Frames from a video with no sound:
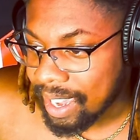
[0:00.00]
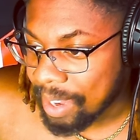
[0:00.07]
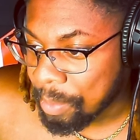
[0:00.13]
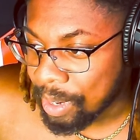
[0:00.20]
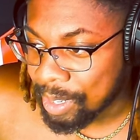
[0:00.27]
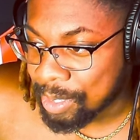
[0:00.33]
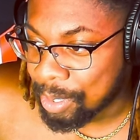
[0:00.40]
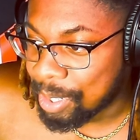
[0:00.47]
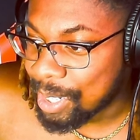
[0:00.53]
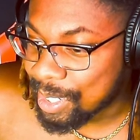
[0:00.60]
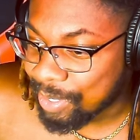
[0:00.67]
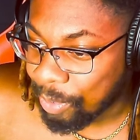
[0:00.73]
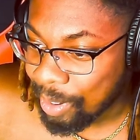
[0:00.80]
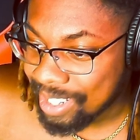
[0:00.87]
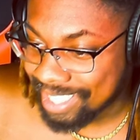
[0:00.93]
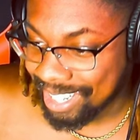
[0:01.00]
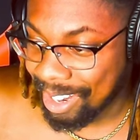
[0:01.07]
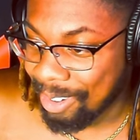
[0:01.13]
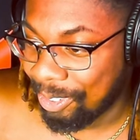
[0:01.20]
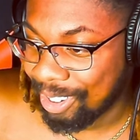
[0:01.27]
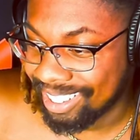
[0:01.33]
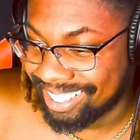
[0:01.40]
I want to do his voice
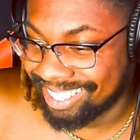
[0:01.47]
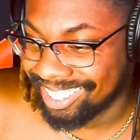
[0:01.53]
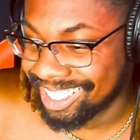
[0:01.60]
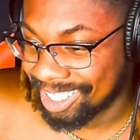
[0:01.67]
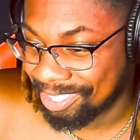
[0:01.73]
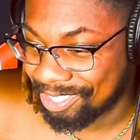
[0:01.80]
with the